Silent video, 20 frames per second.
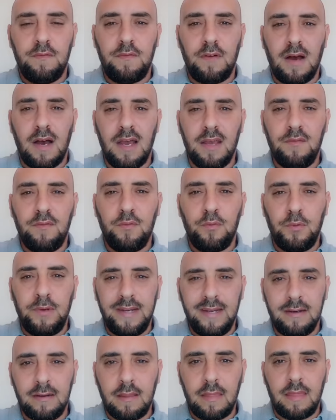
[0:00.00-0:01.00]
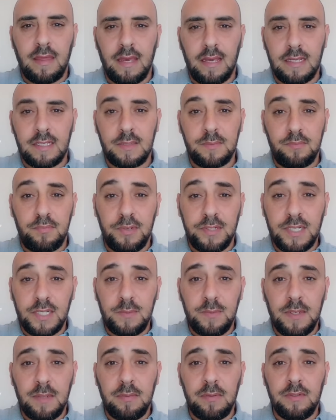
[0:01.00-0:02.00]
5 weird things
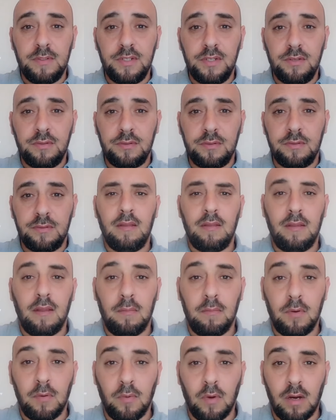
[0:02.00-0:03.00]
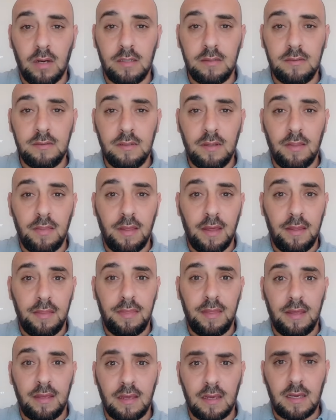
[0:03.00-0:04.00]
British people do. Number 1, they
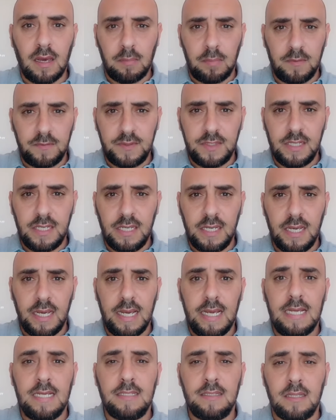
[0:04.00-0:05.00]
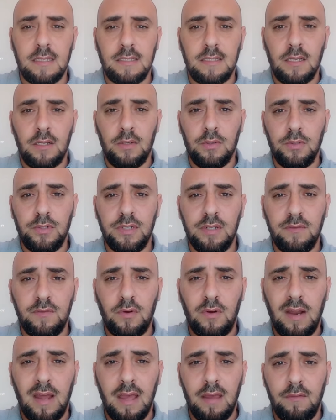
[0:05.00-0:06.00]
think a cup of tea is the solution
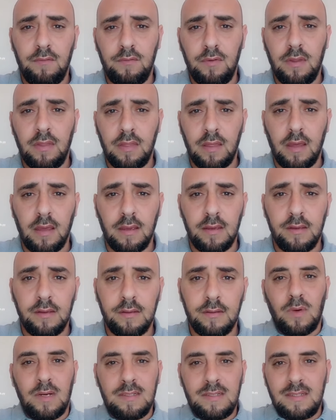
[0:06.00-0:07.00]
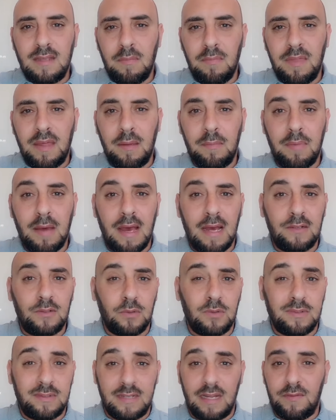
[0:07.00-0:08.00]
for everything. When something bad
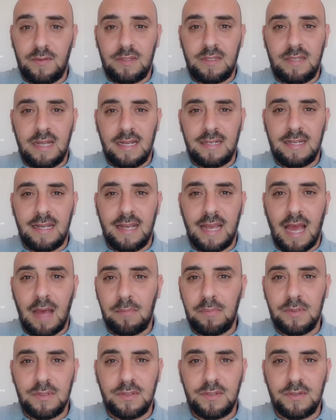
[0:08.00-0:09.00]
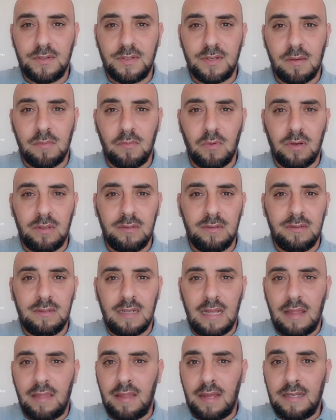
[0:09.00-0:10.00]
or devastating happens to someone
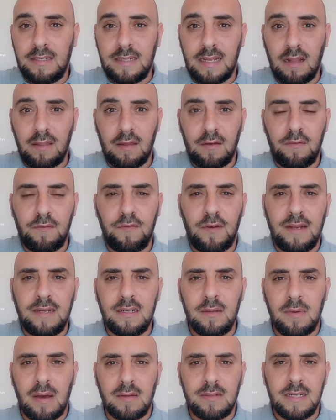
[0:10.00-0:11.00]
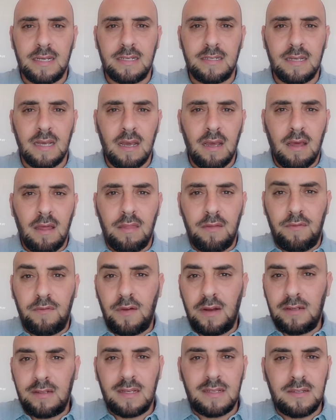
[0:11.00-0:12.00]
and they tell their friend about it, the
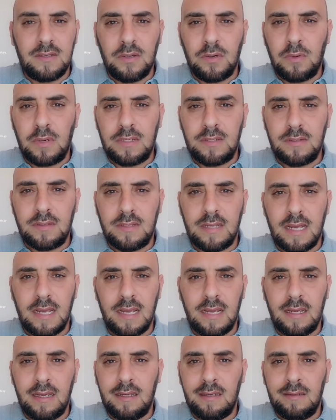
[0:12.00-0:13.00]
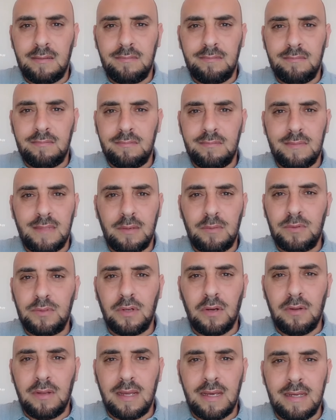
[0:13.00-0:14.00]
friend doesn't know what to say. They would
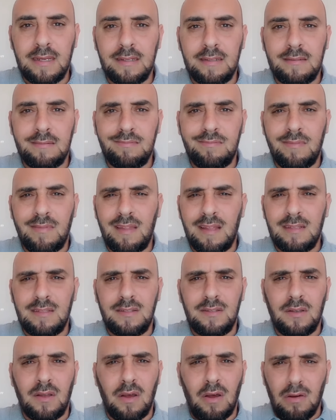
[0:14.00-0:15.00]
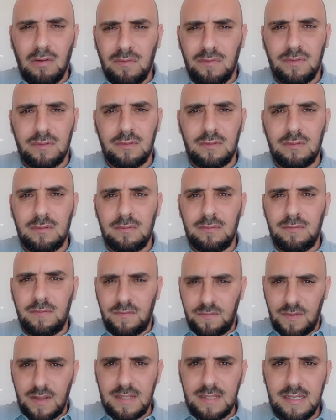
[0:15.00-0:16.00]
go like, "That's awful.
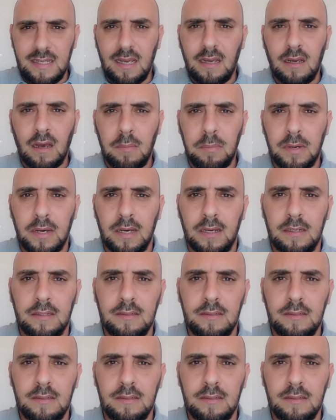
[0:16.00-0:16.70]
Fancy a cuppa."